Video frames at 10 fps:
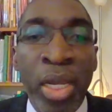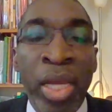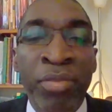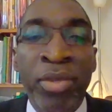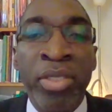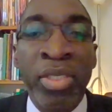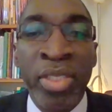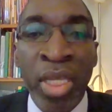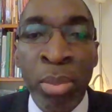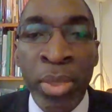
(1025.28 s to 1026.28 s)
and for
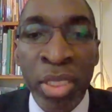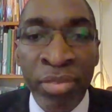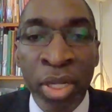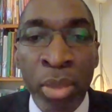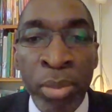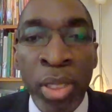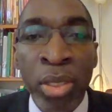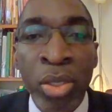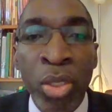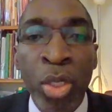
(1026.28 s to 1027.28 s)
sustainable
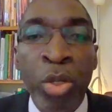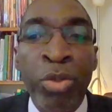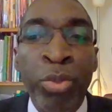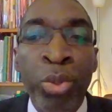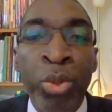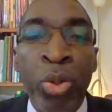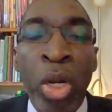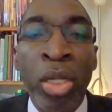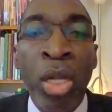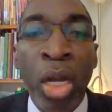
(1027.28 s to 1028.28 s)
development through
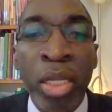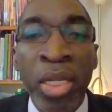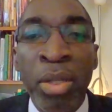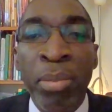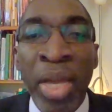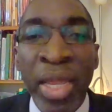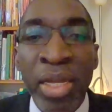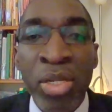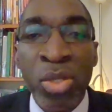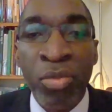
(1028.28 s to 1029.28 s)
unlocking the
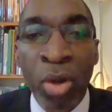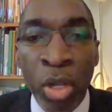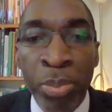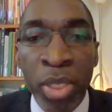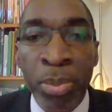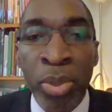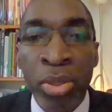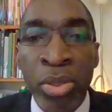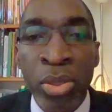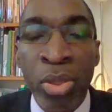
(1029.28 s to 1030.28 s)
minds of all
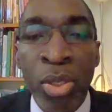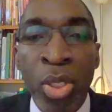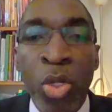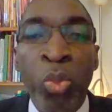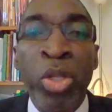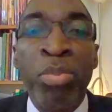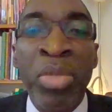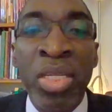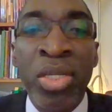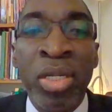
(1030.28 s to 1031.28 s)
peoples with
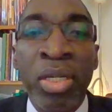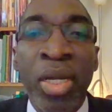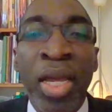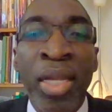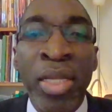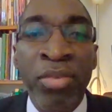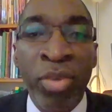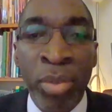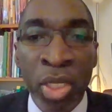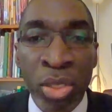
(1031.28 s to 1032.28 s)
media and
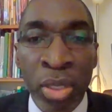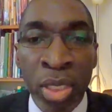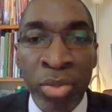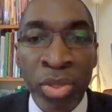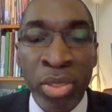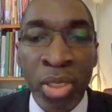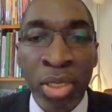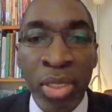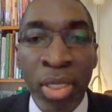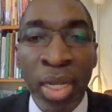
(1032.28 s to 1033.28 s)
information literacy.
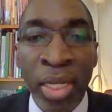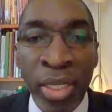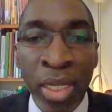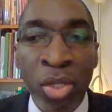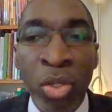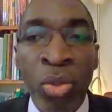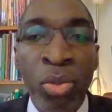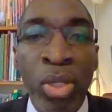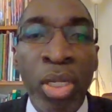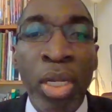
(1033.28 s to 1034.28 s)
I thank you,
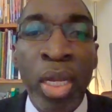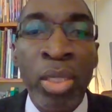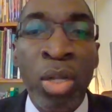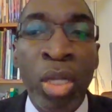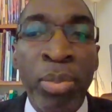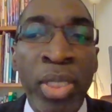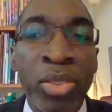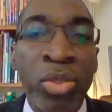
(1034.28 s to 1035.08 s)
and God bless